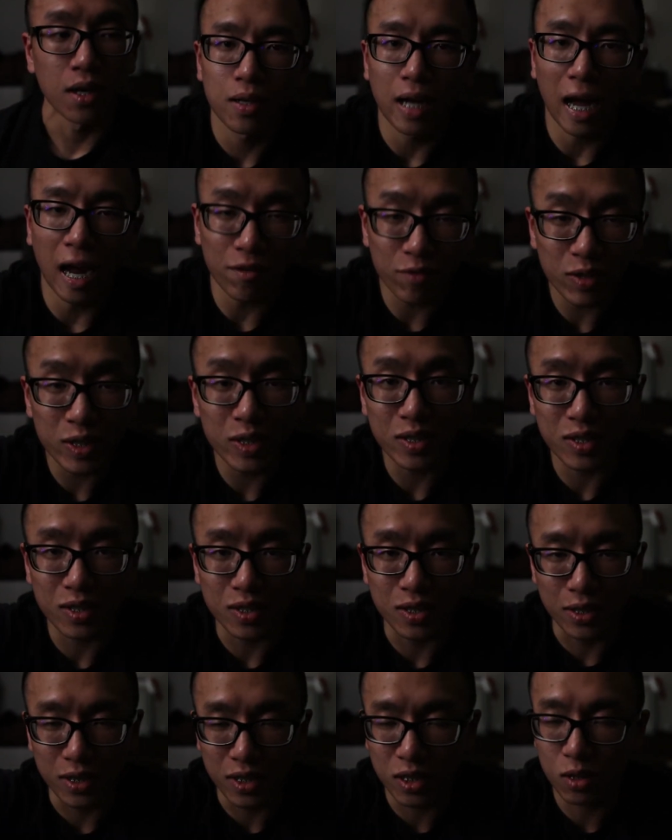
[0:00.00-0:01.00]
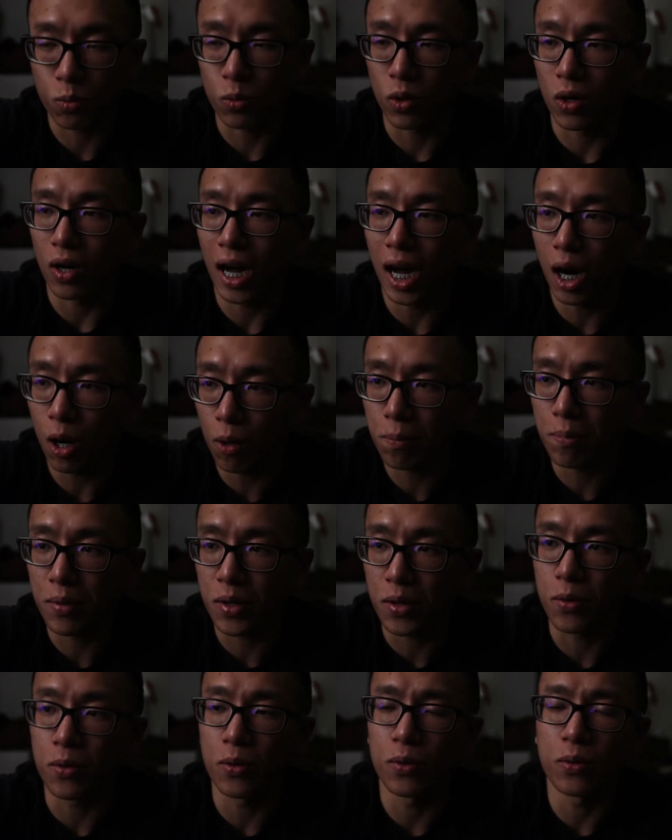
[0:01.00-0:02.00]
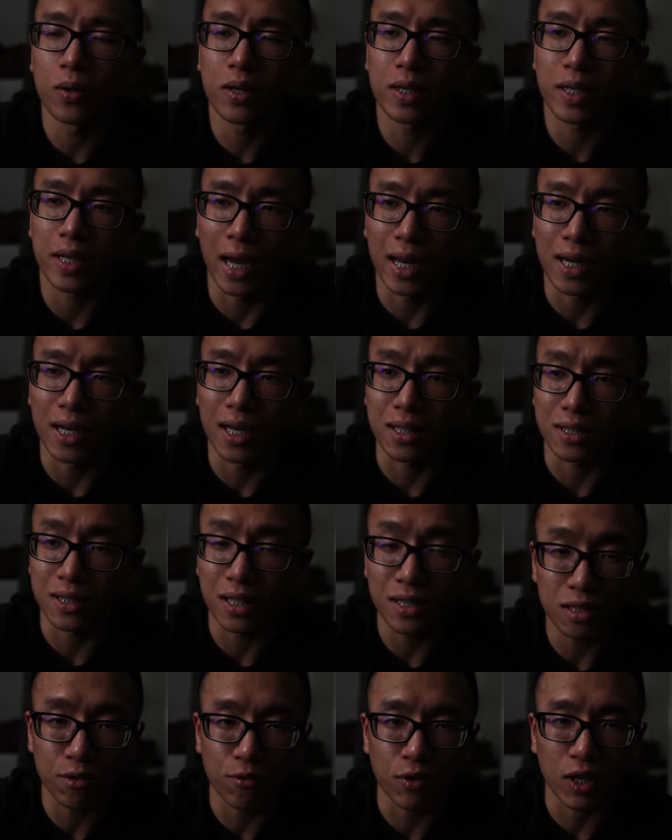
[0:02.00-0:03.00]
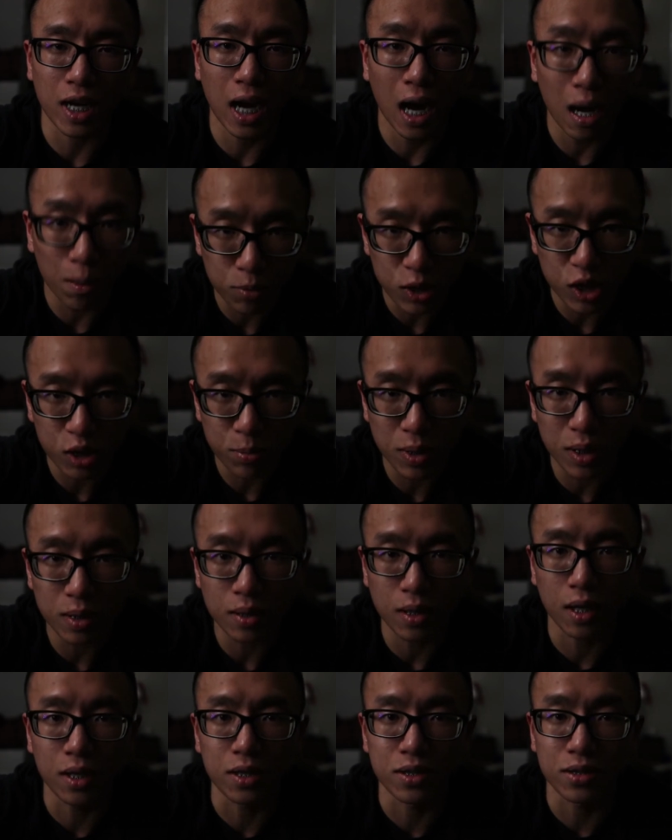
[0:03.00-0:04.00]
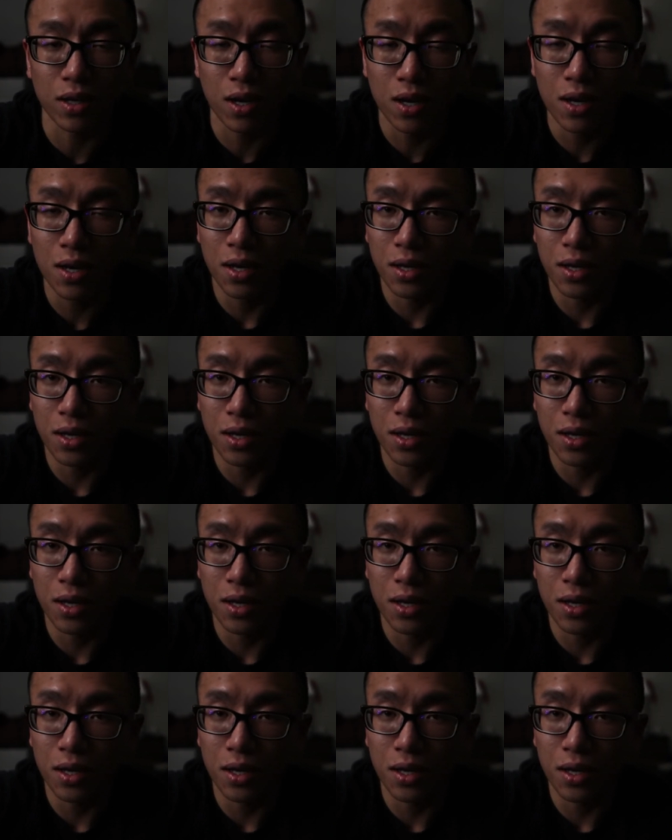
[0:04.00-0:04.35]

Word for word: Having this list will help you get a sense of accomplishment because